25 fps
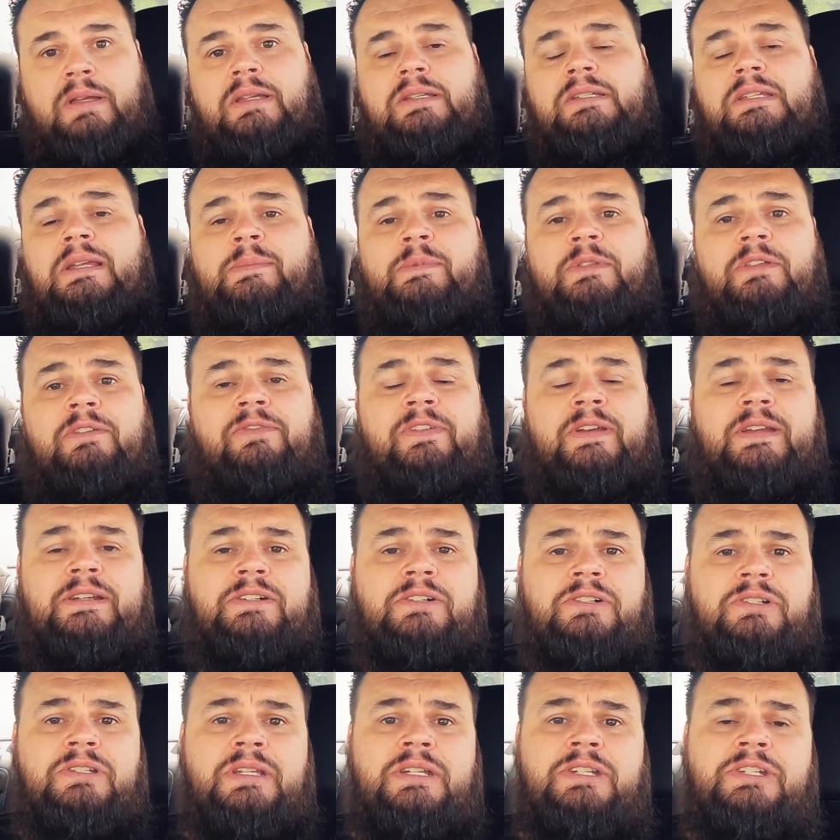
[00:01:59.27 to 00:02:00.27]
Some of the
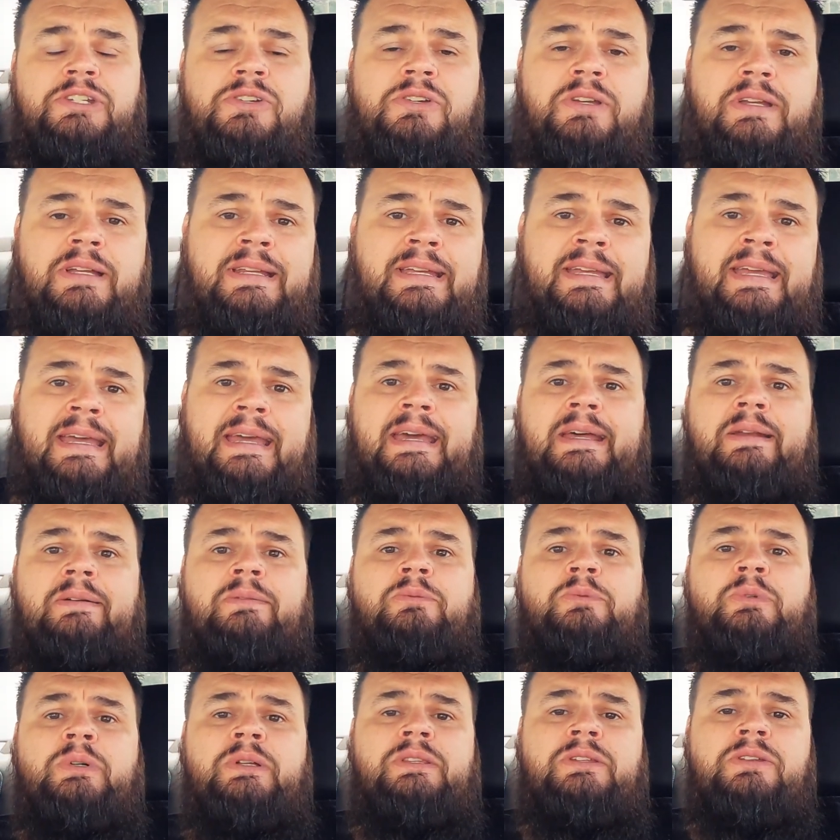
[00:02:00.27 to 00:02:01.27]
features that you can get
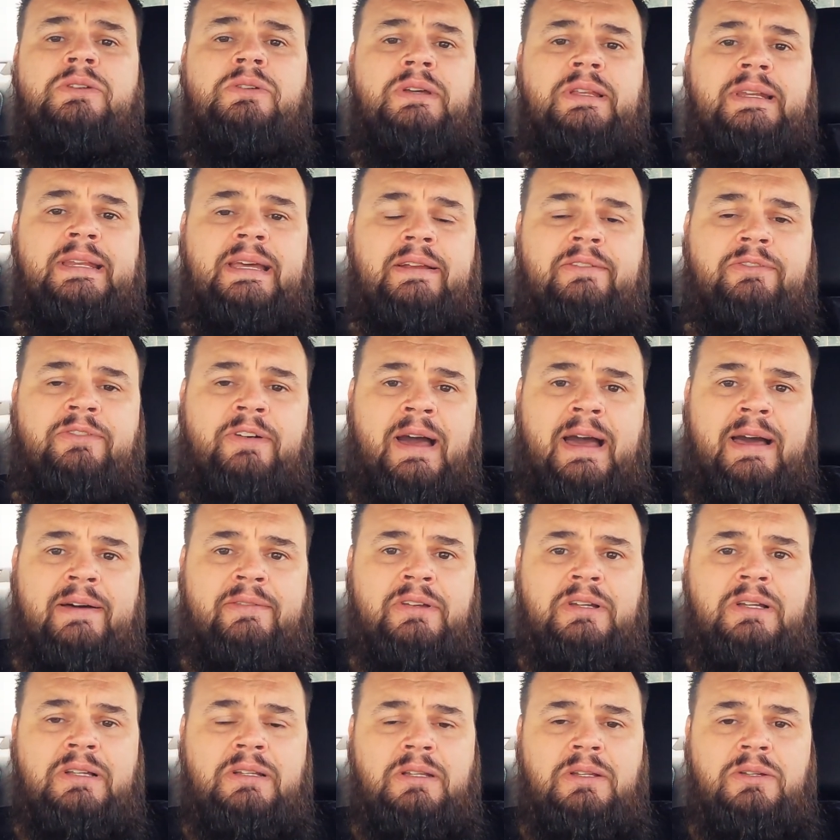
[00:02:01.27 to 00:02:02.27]
with UConnect
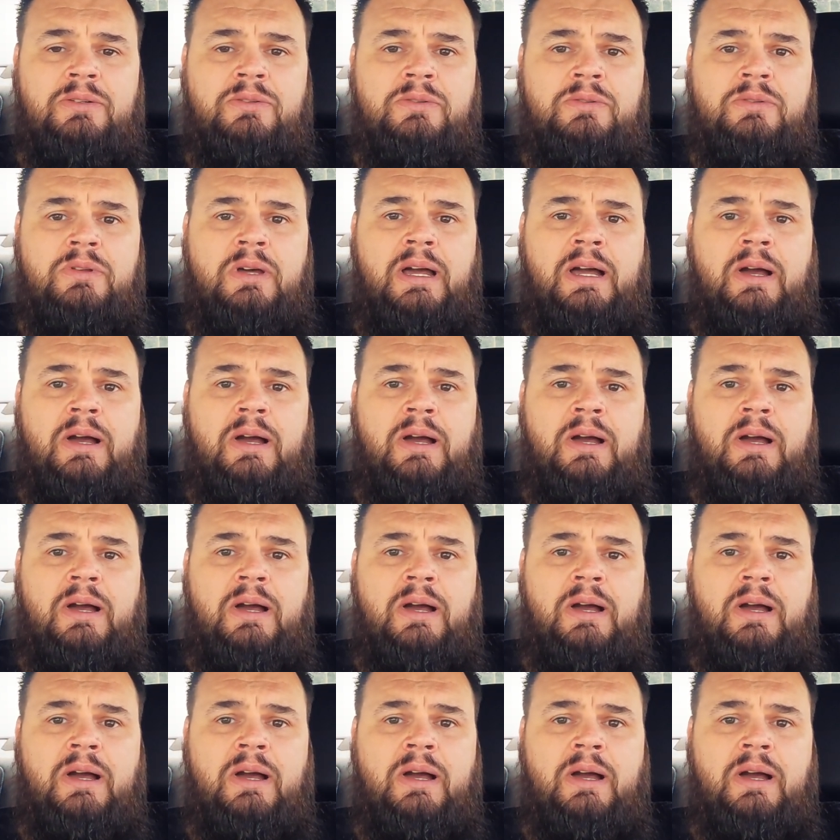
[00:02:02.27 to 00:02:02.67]
5 include